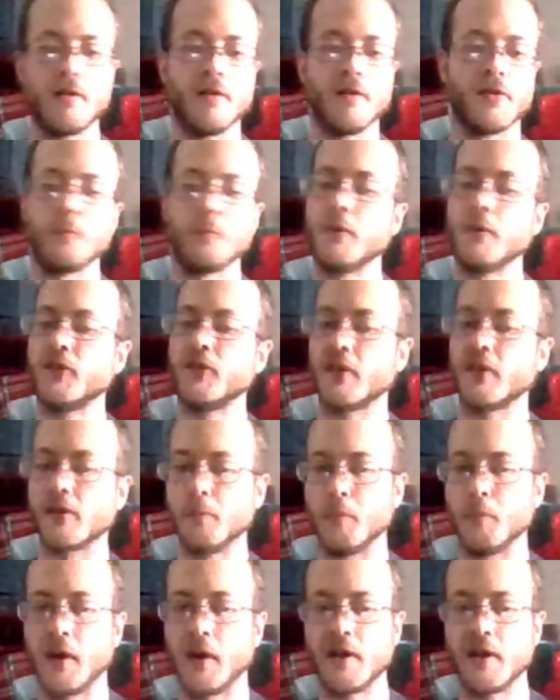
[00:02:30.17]
It's missing a
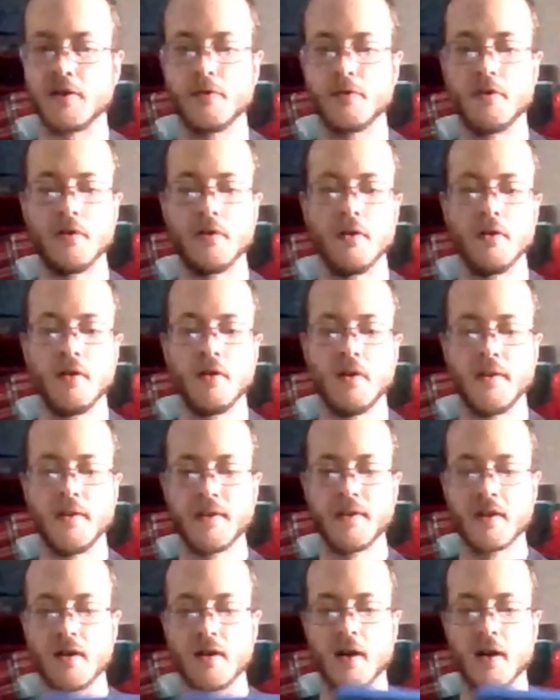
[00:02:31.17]
manual.
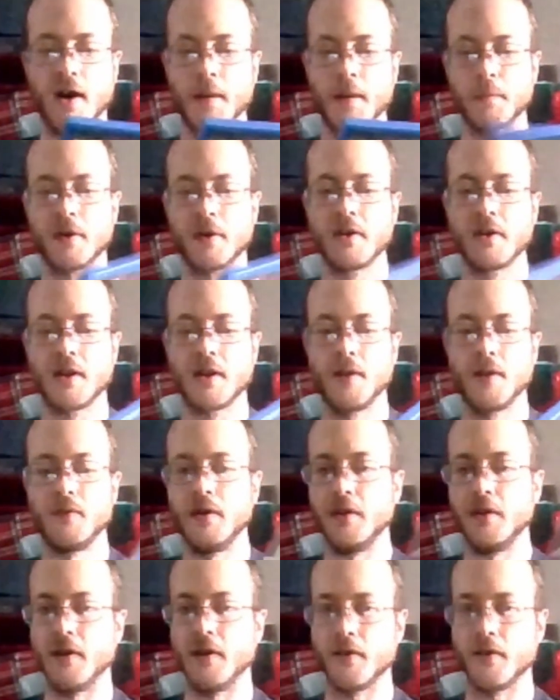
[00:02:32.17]
I'm gonna give it
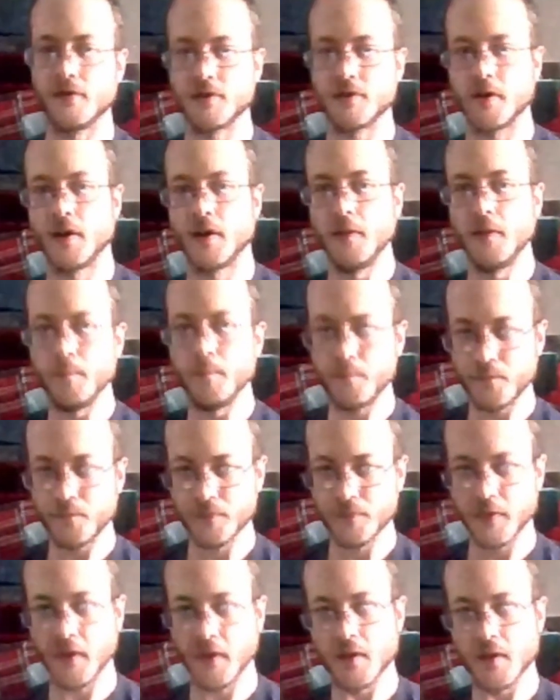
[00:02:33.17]
another shot.
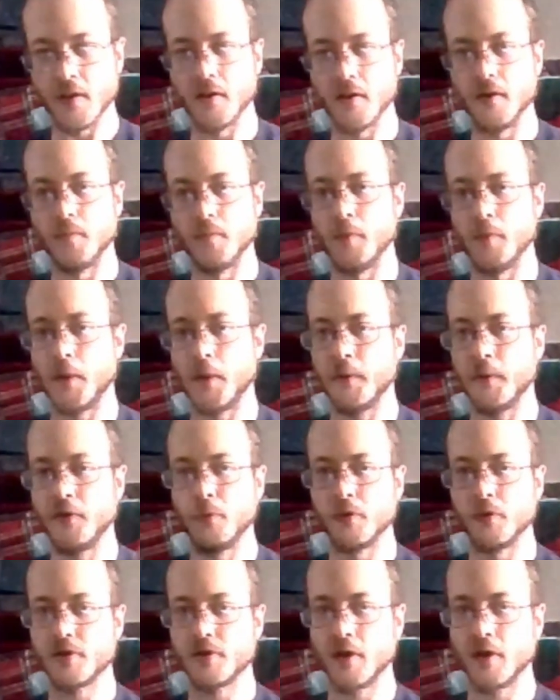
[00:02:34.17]
Maybe 2
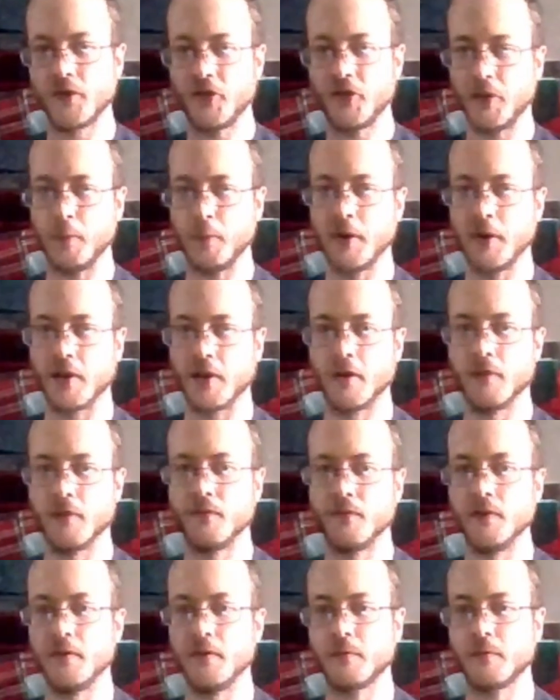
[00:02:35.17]
more shots, depending on if
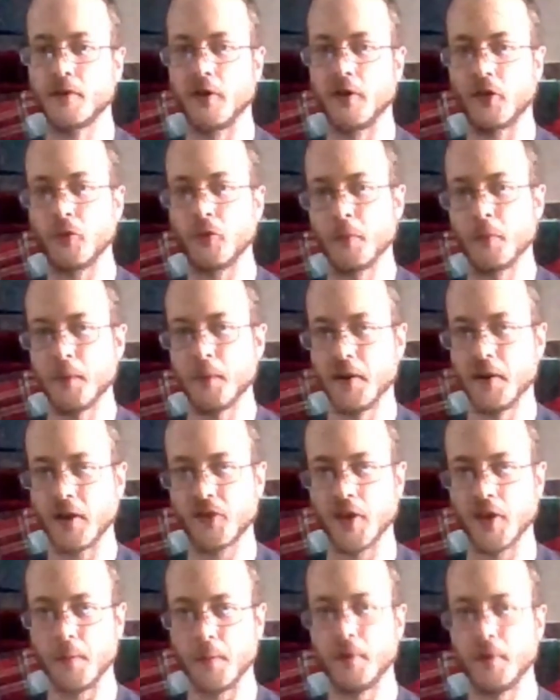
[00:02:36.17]
it clicks with me next
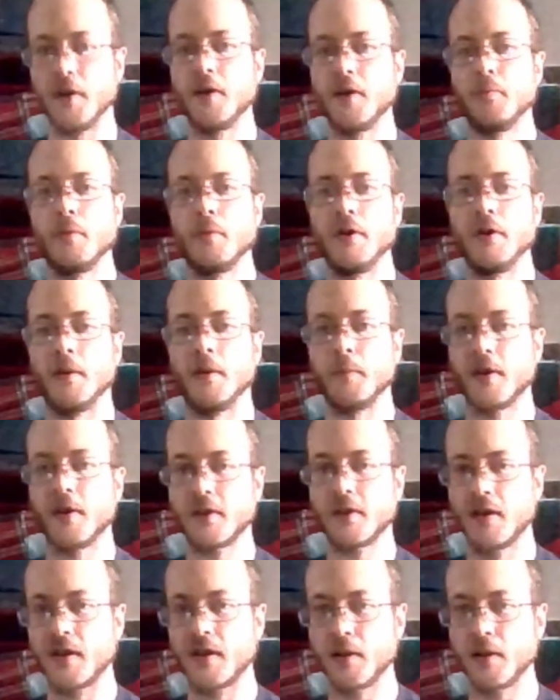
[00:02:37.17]
time or not. But I'm not
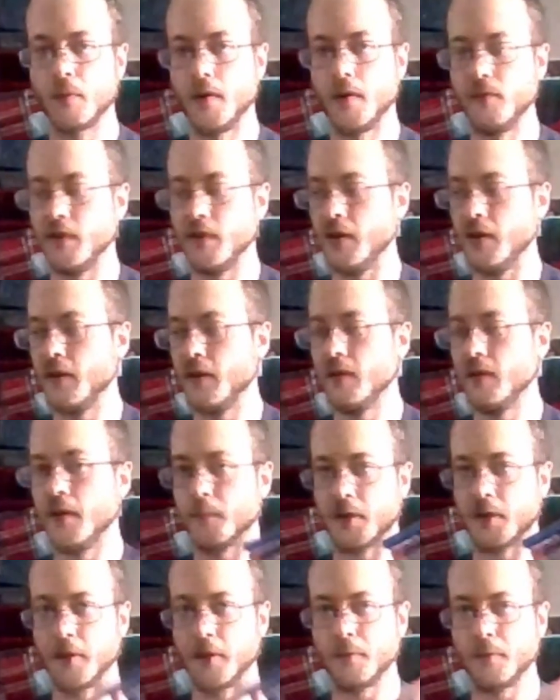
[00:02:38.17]
gonna get rid of it yet. I'm
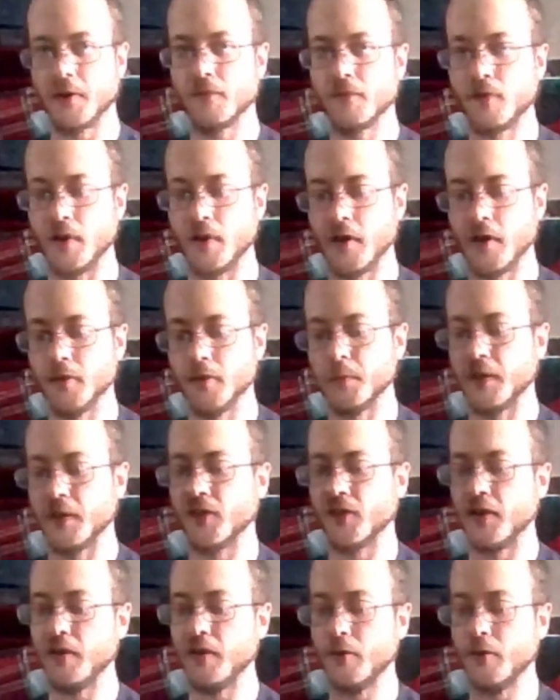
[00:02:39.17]
keeping it for now because I
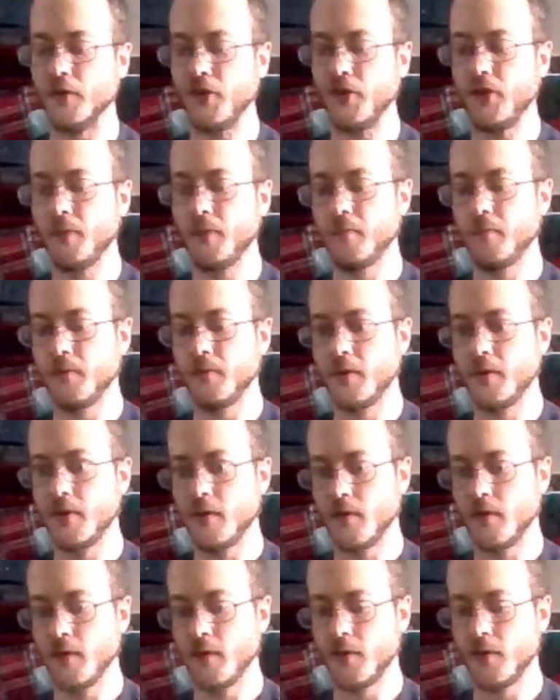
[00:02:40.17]
know it's
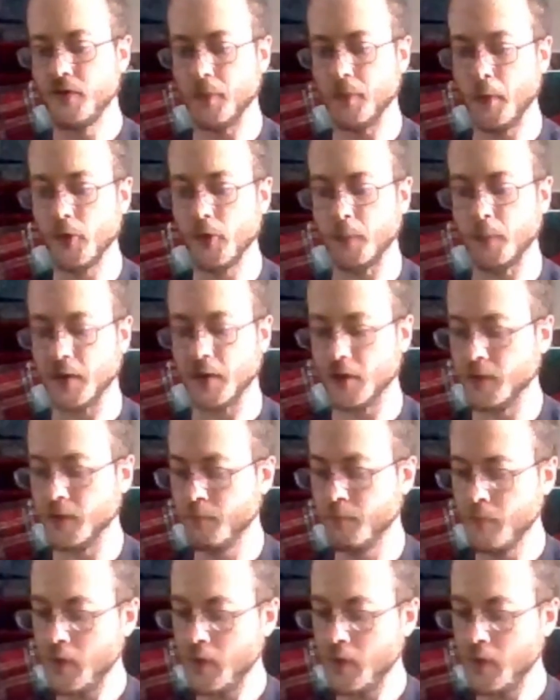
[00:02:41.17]
supposed to be good.